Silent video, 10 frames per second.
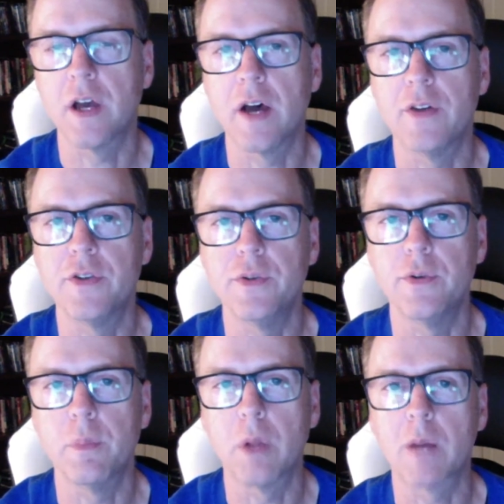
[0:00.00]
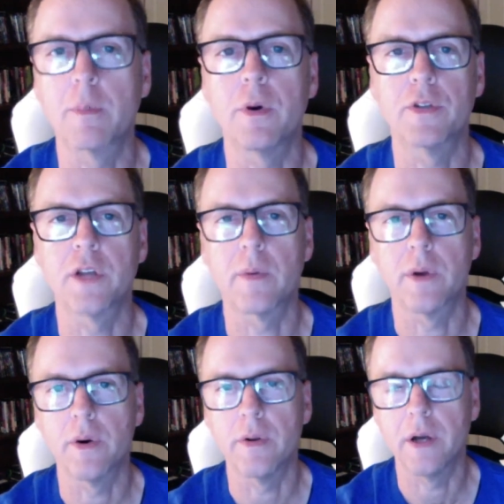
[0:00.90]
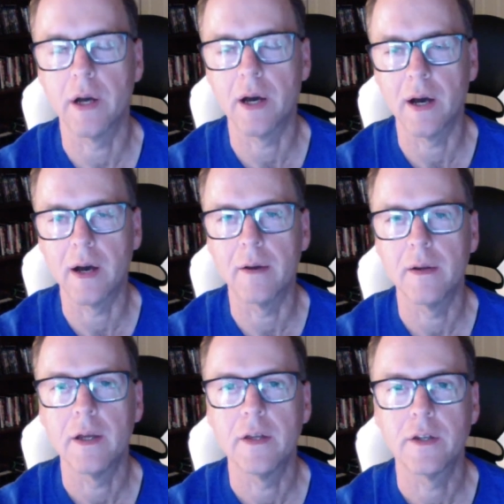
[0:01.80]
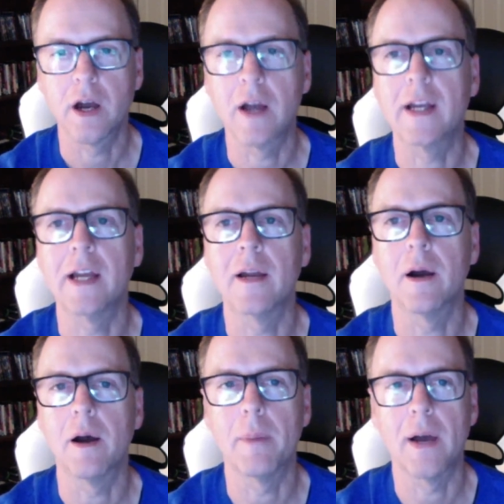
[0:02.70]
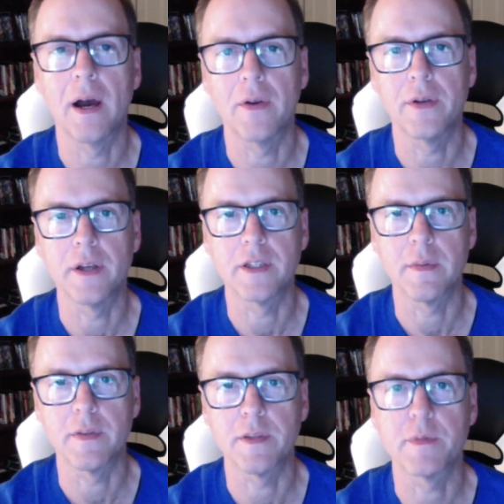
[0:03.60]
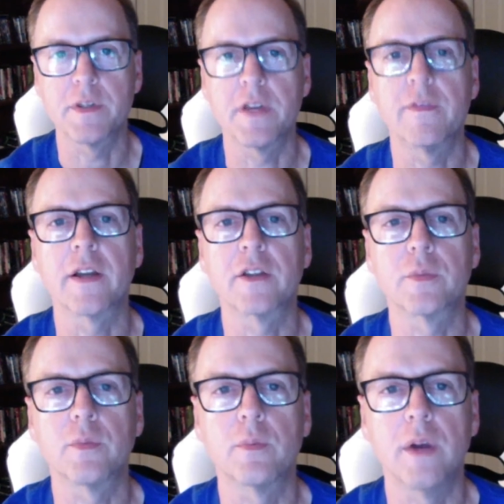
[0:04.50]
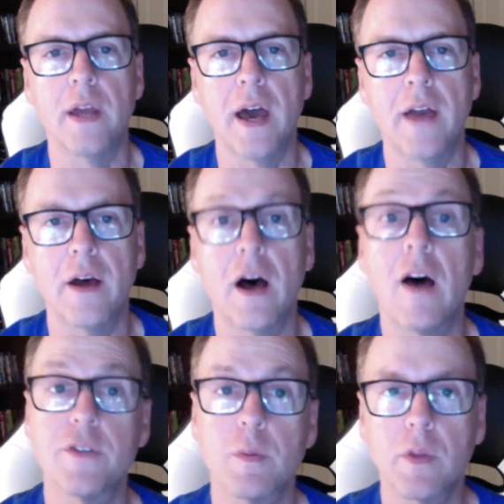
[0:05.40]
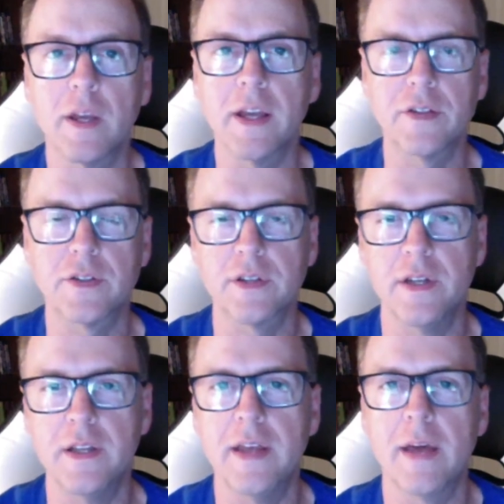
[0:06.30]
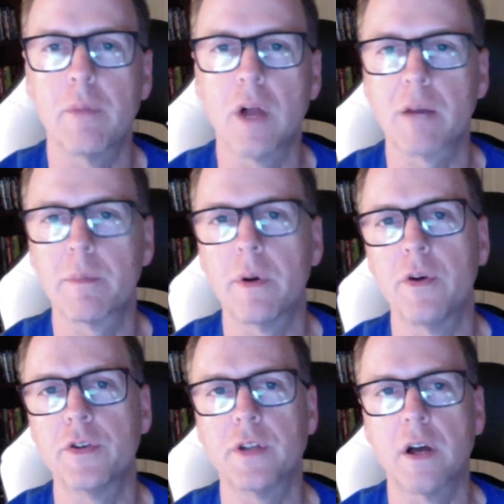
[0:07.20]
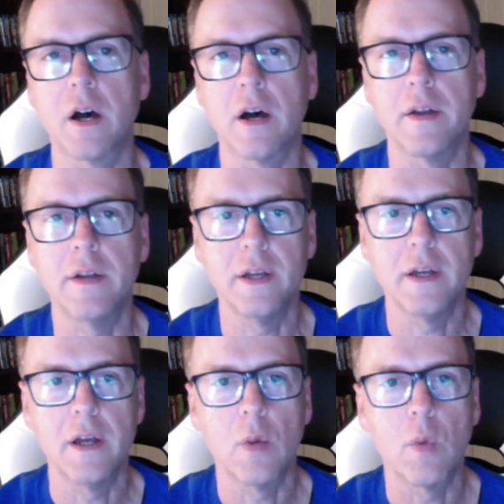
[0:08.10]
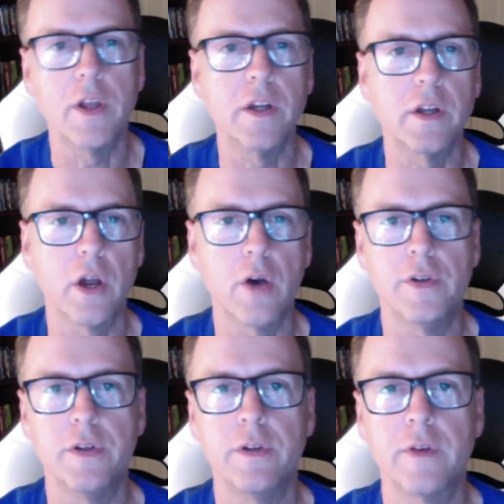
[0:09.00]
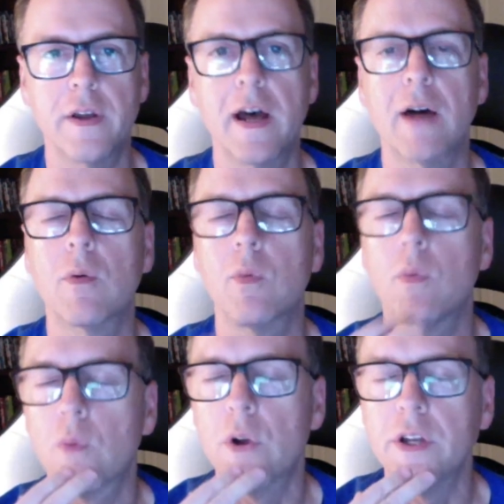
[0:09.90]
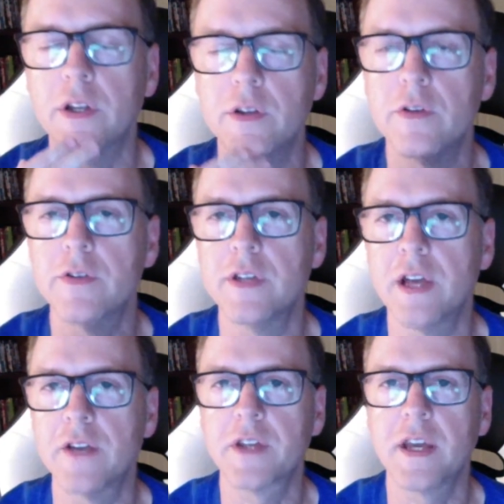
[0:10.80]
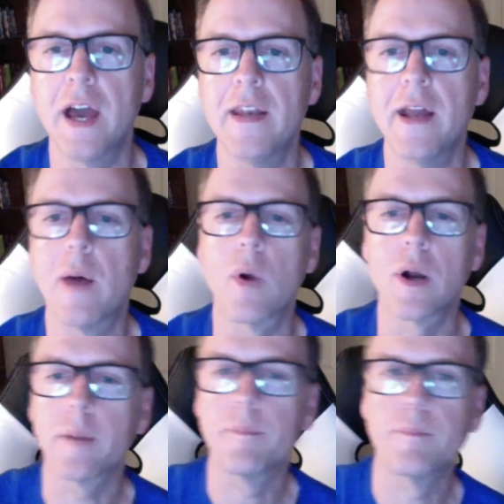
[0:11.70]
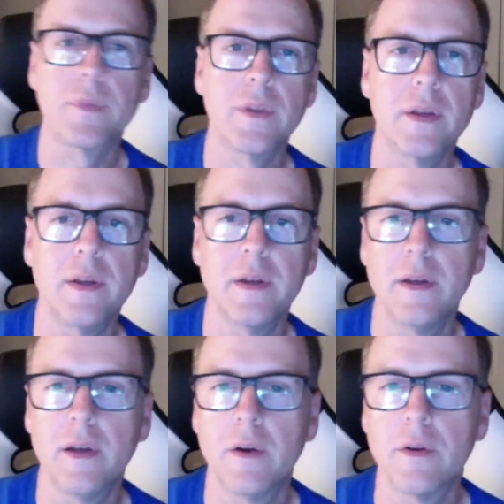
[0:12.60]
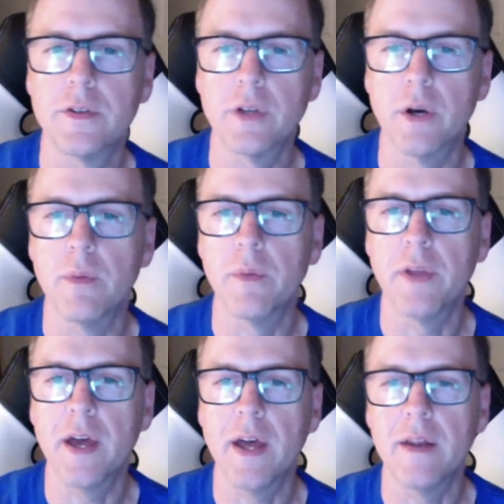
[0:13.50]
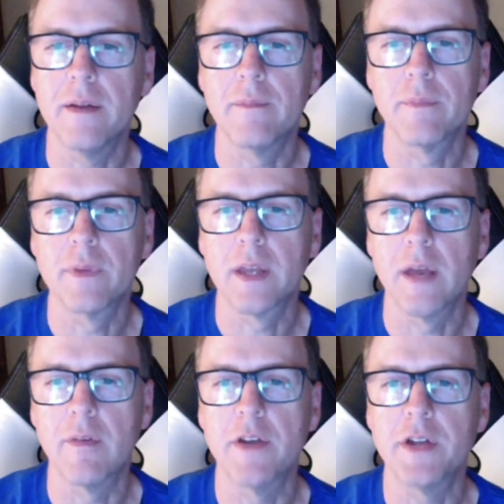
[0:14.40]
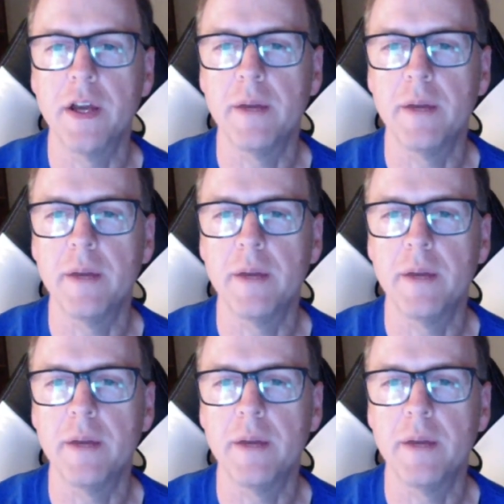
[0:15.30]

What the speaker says: to a blog post I wrote talking about some of the specifics. And I'll have some links in that blog post on where you can go to find out where you can use the SkAdNetwork. So with that, have a nice day.